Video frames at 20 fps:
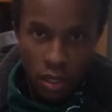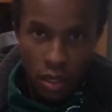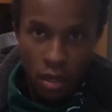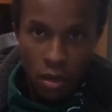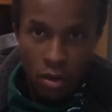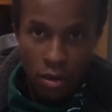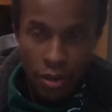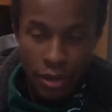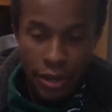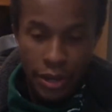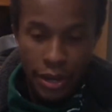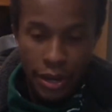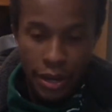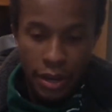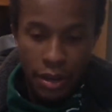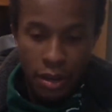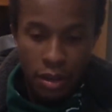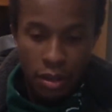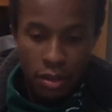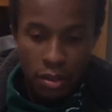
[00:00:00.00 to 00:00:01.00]
Oh yeah.
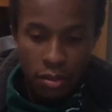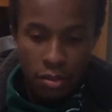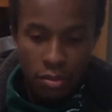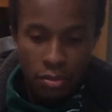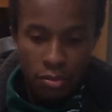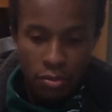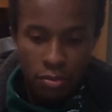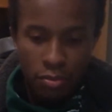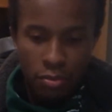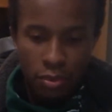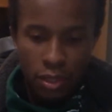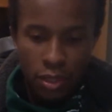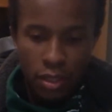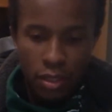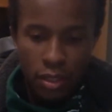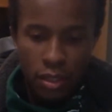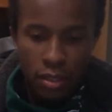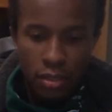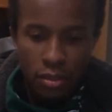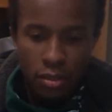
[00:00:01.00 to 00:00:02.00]

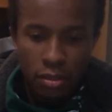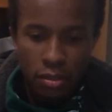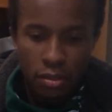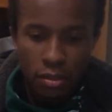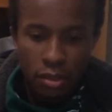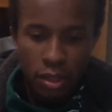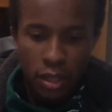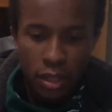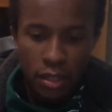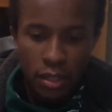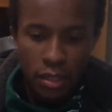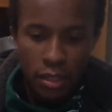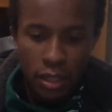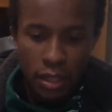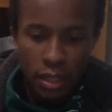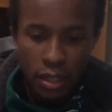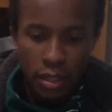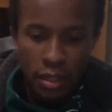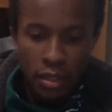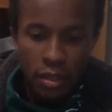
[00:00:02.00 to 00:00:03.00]
Well, I just thought
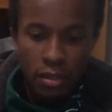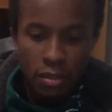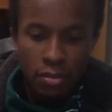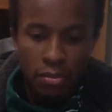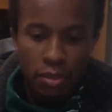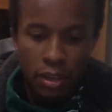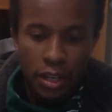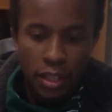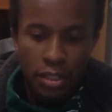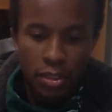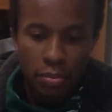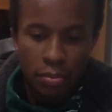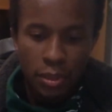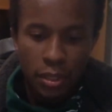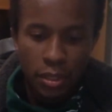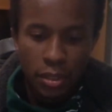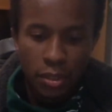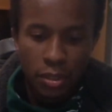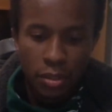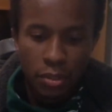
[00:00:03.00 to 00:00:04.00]
that Crash
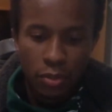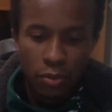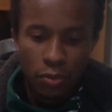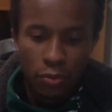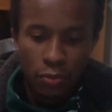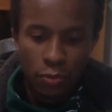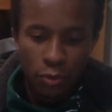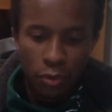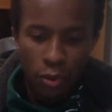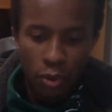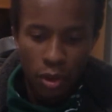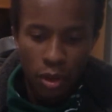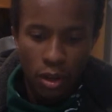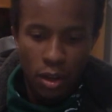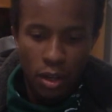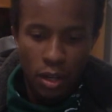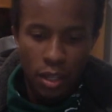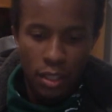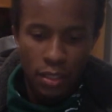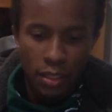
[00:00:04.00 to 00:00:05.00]
Bandicoot
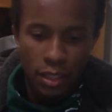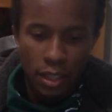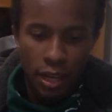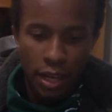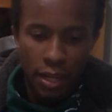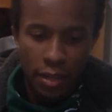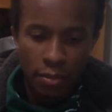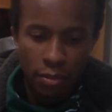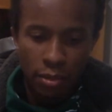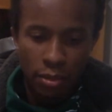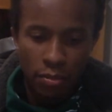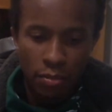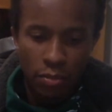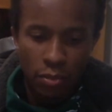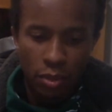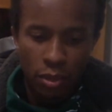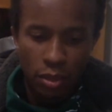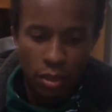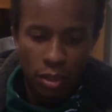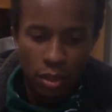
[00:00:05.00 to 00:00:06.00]
4 online
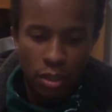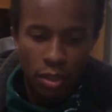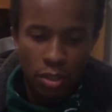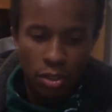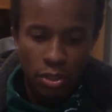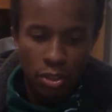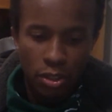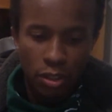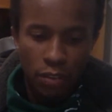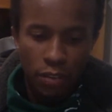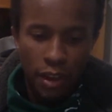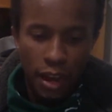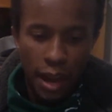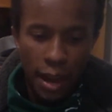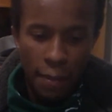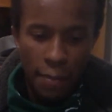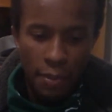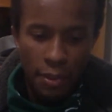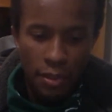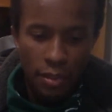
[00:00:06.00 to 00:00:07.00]
should have
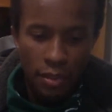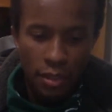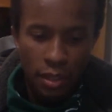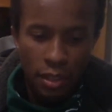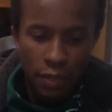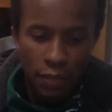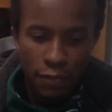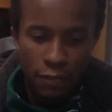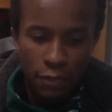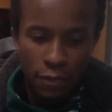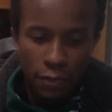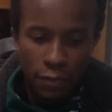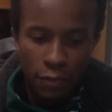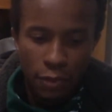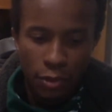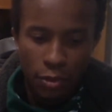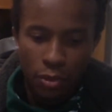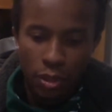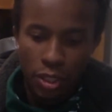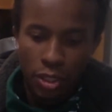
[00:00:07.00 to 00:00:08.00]
happened and for
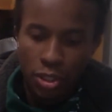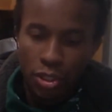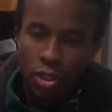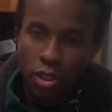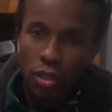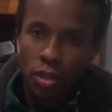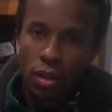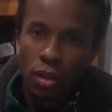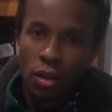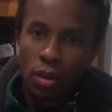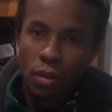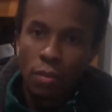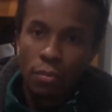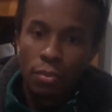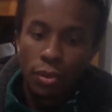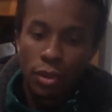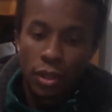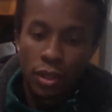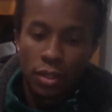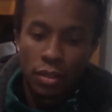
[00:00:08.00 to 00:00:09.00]
fruition,
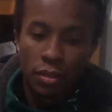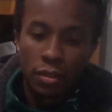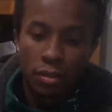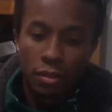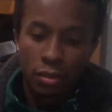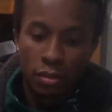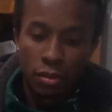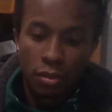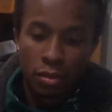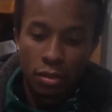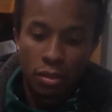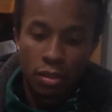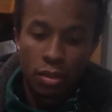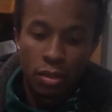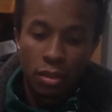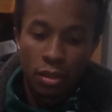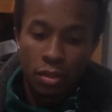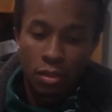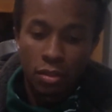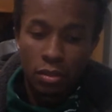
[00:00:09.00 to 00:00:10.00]
but
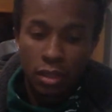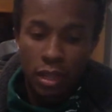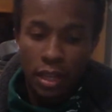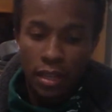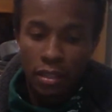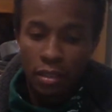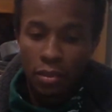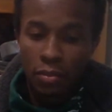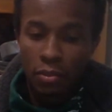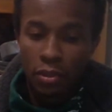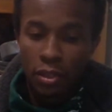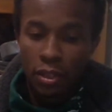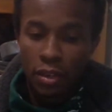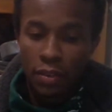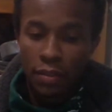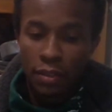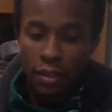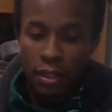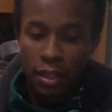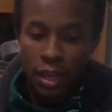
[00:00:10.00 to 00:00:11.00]
sadly we
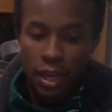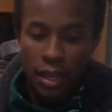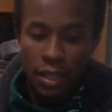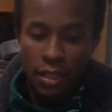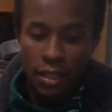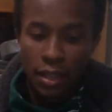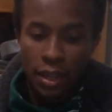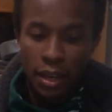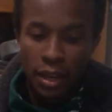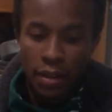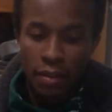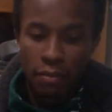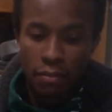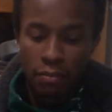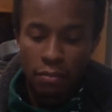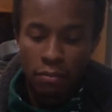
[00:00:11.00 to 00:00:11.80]
never got that.